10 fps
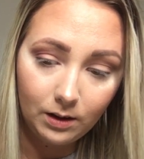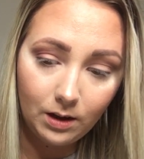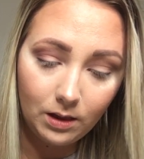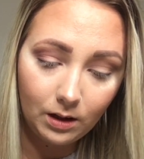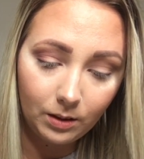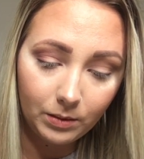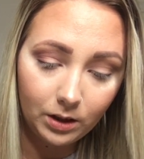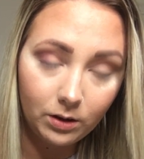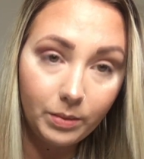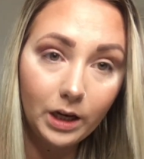And then I'm going to
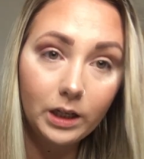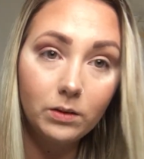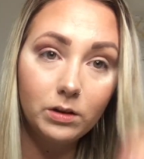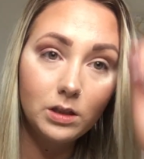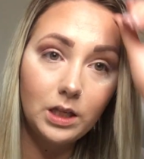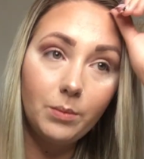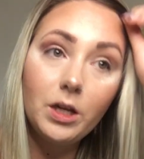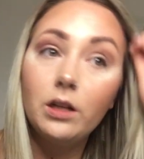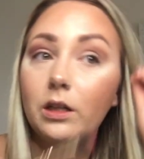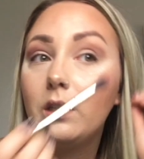go back in with the same
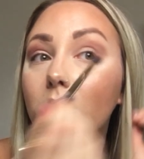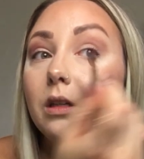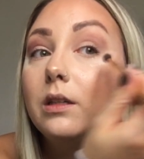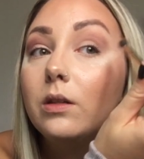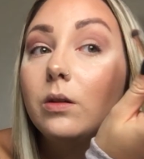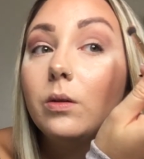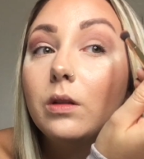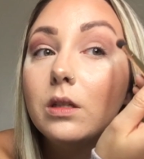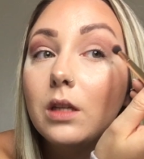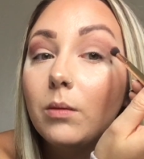color and do
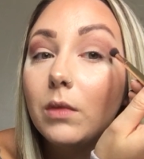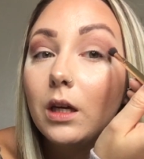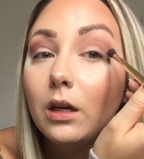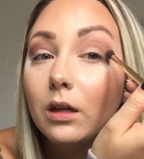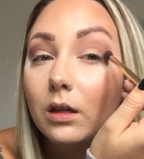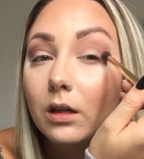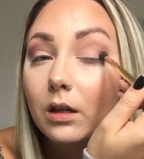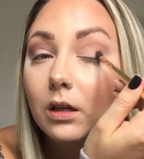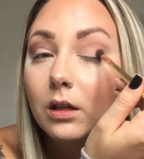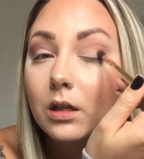the same thing
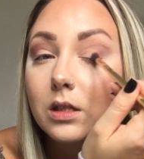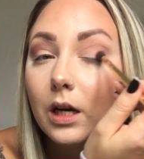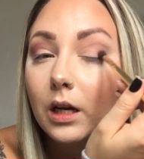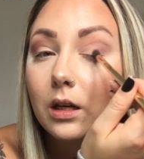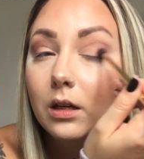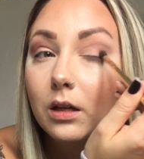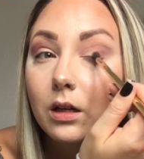on this eye.